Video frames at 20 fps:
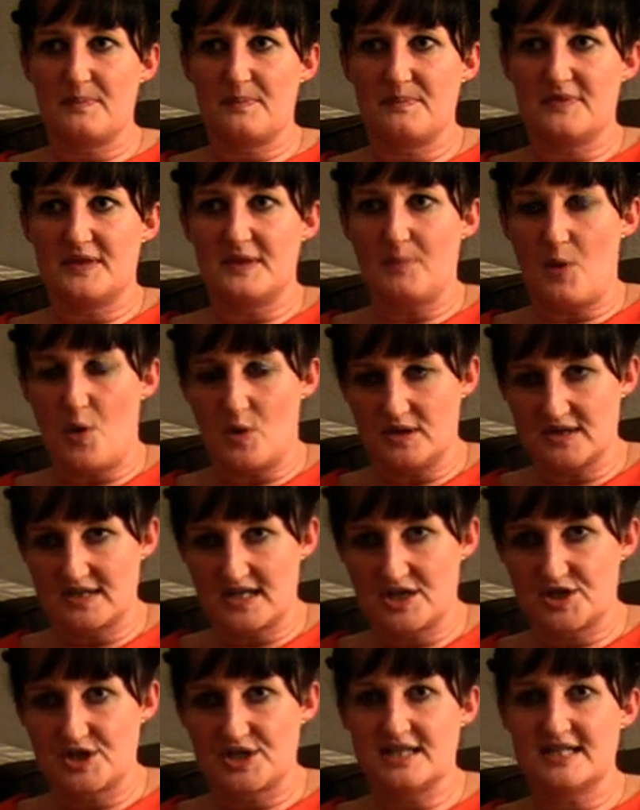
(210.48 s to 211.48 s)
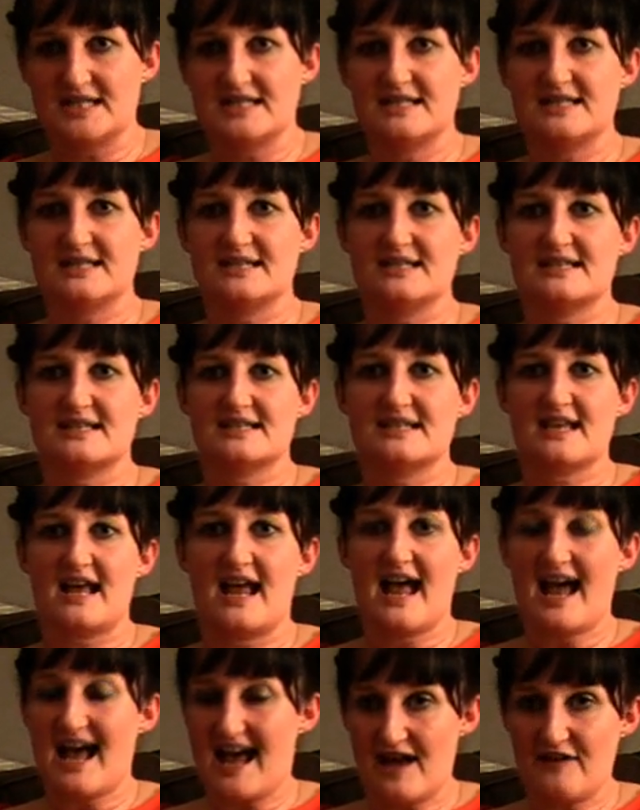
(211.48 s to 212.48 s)
the politicians
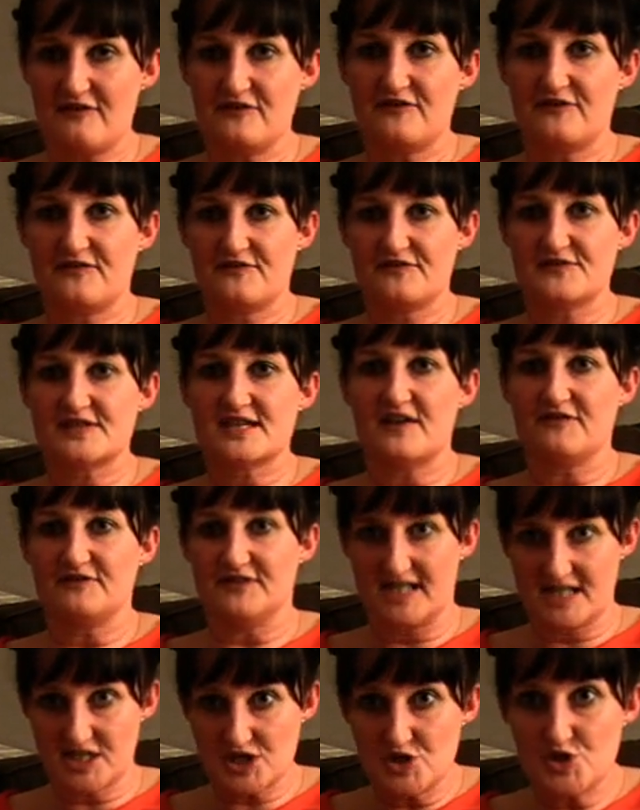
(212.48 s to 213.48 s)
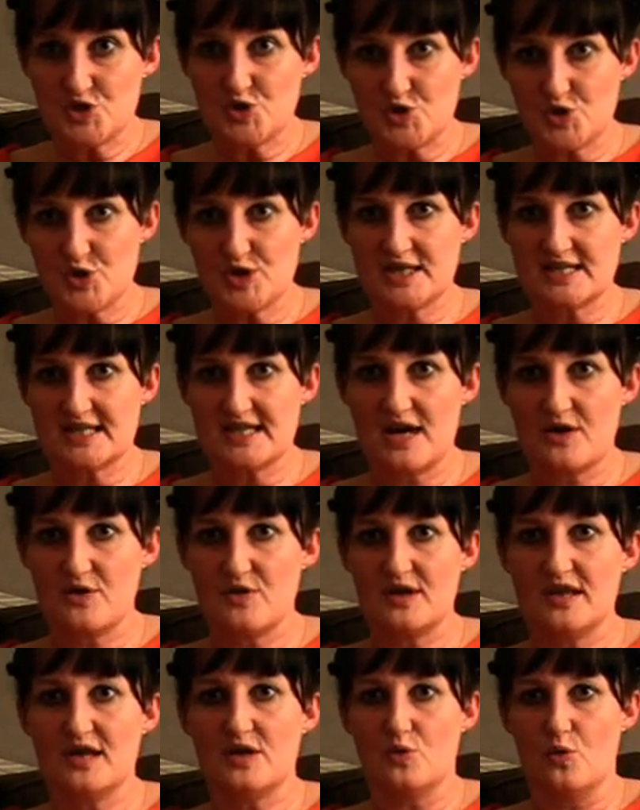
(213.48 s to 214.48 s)
have sort of listened to us now
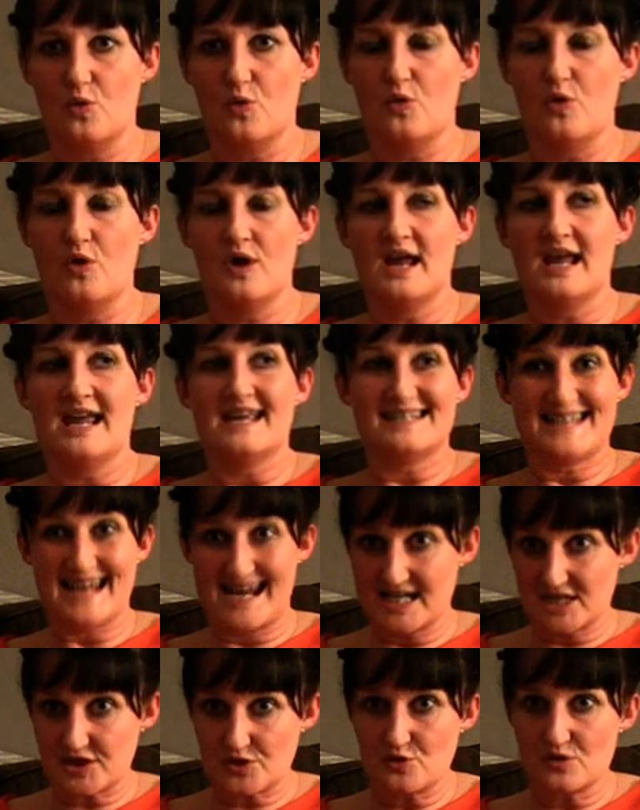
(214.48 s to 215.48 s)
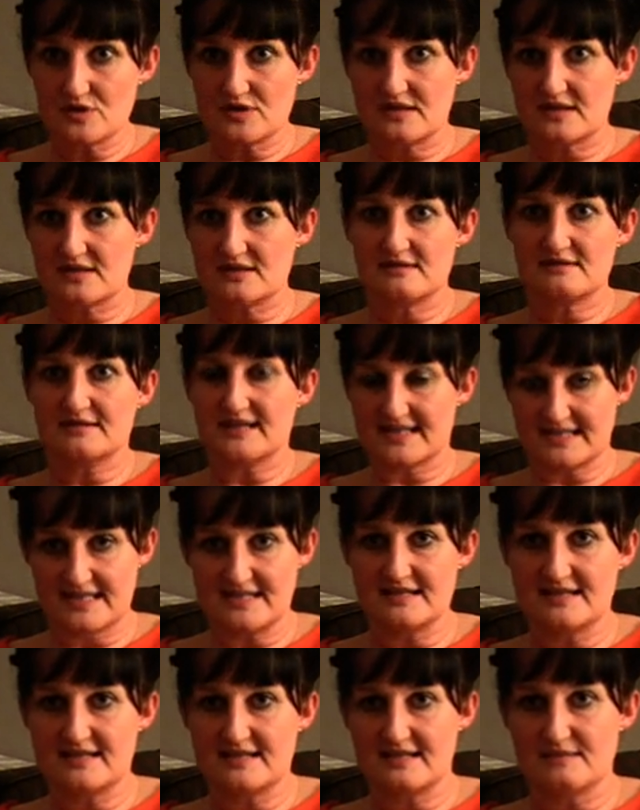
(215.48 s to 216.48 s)
and they know Tesco's
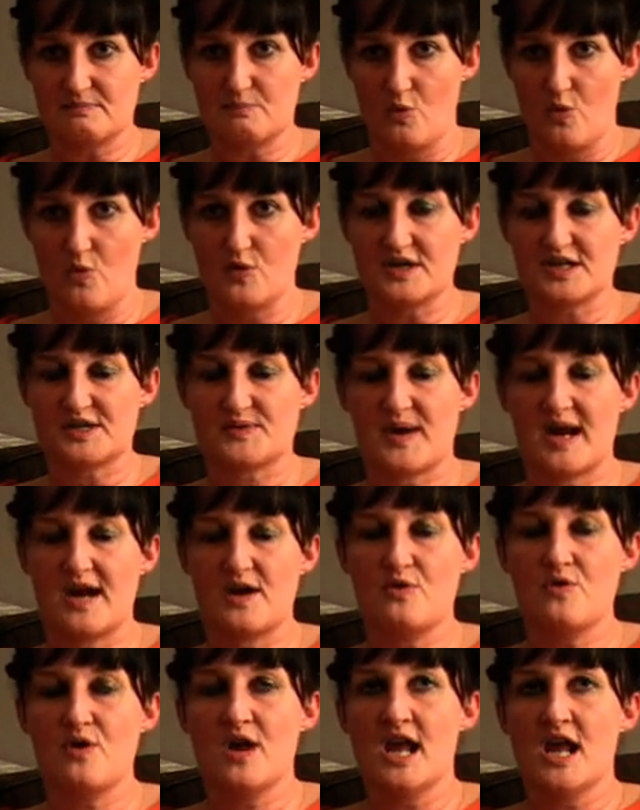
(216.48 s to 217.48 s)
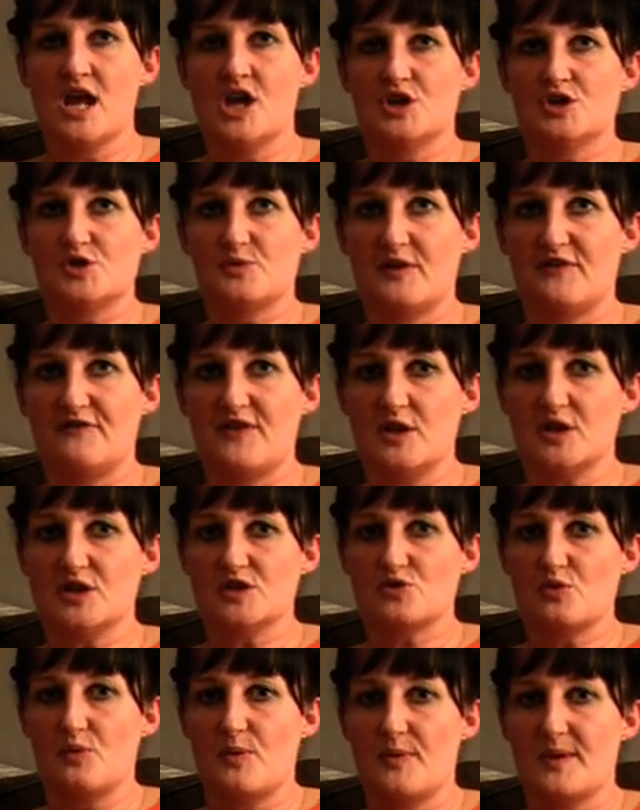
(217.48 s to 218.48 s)
listened more as well. So we felt
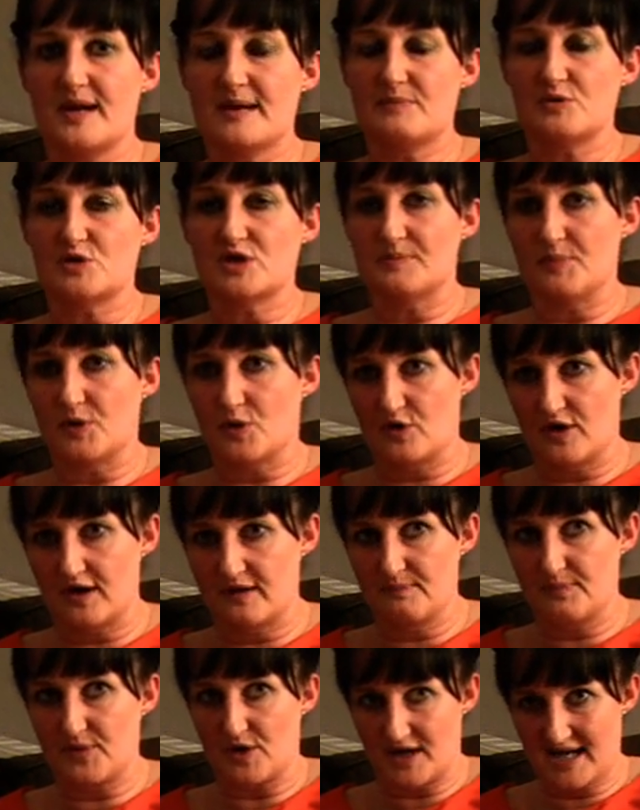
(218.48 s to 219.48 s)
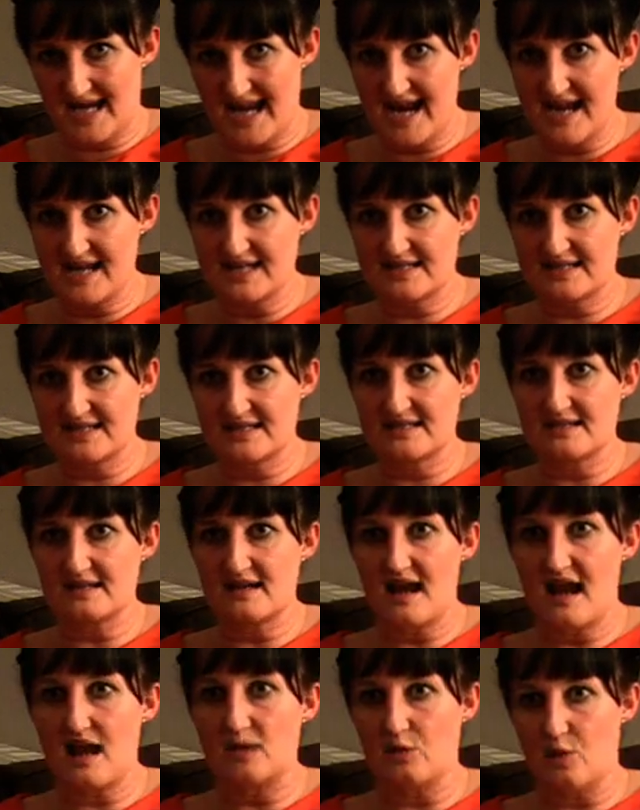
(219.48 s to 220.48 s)
as though we were able to pro- progress
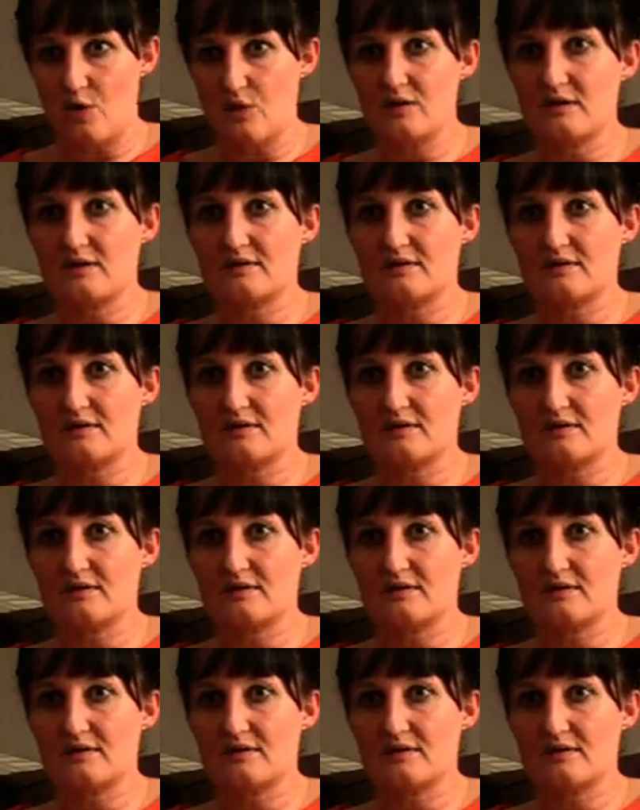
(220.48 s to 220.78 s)
a lot